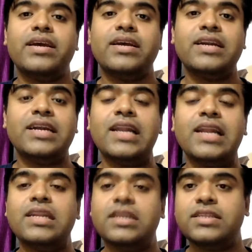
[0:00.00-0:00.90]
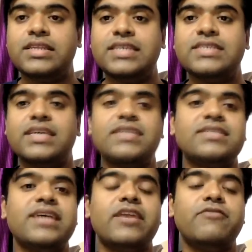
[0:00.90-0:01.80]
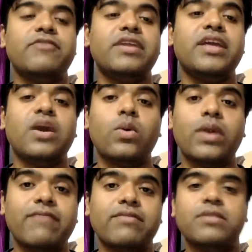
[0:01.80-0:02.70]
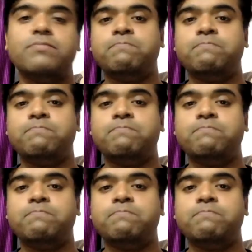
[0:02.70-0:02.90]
done these things at a very ground level.